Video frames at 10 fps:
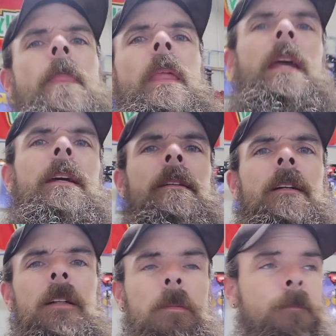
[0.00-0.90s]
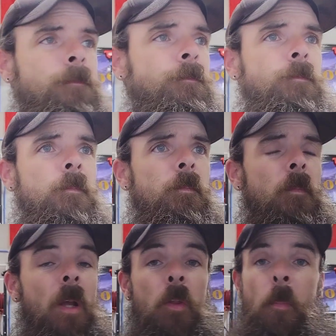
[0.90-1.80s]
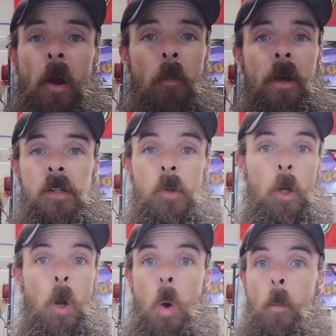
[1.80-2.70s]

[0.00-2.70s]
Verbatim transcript: And uh, the paramedics were like, oh my